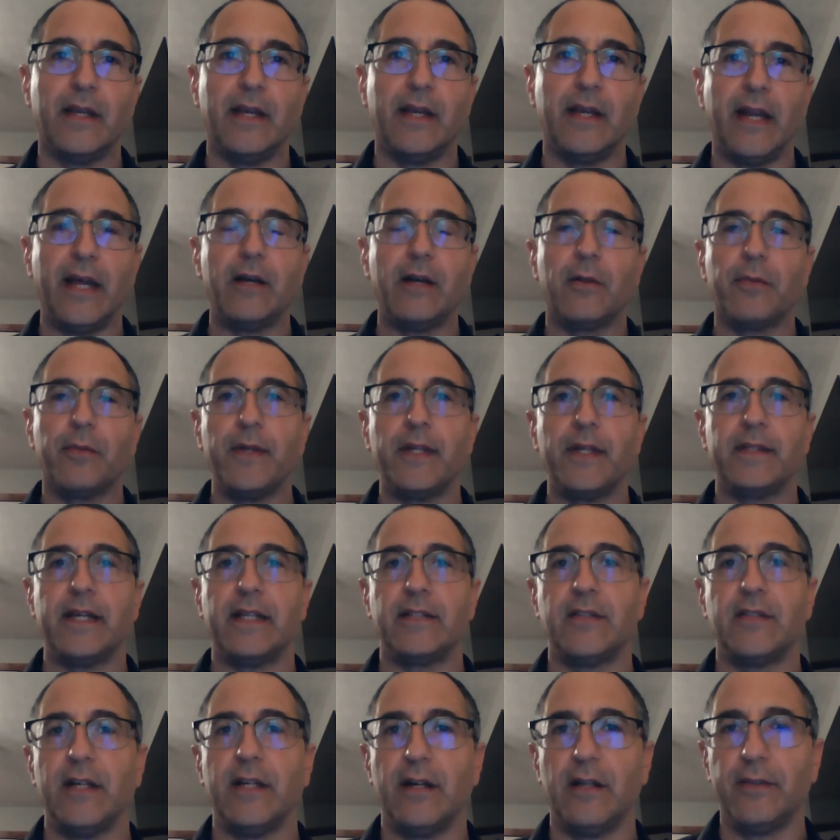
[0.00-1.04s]
And I don't think
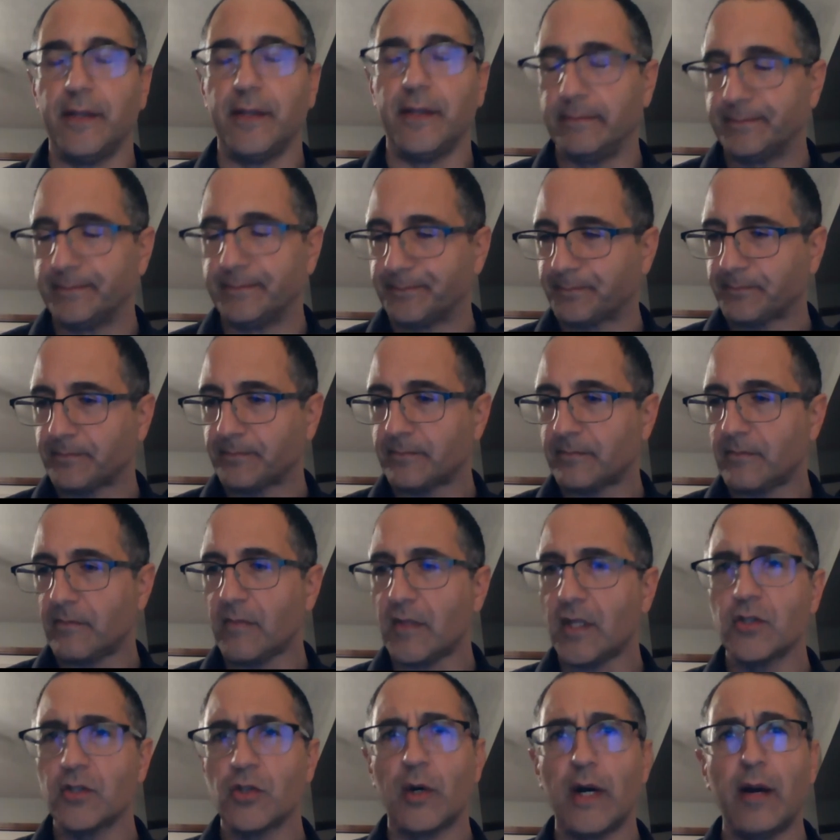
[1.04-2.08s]
that's healthy.
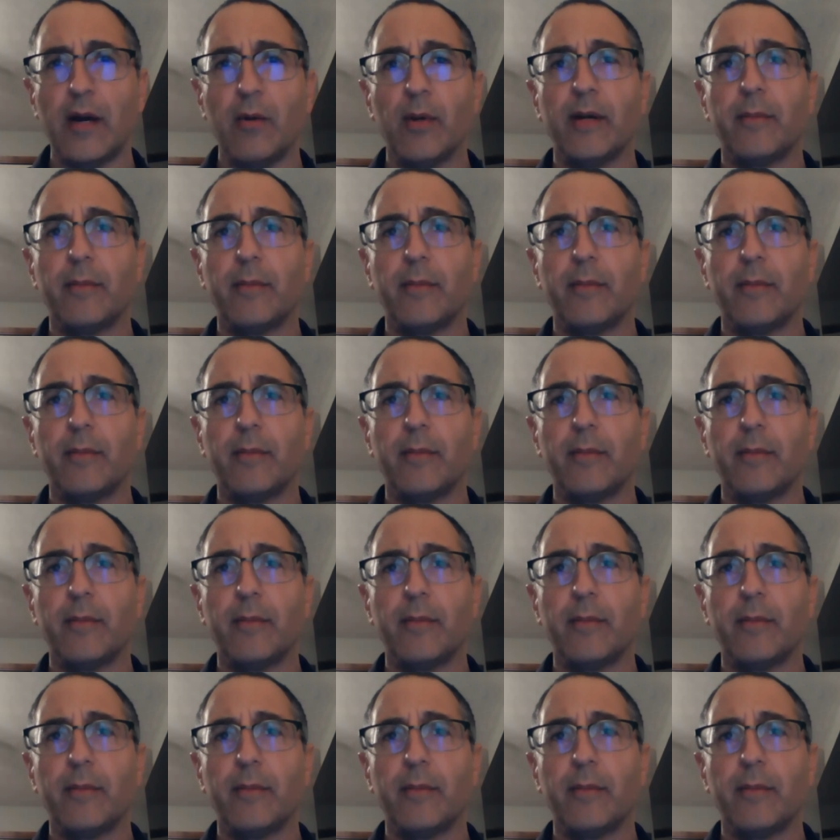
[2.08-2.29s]
So I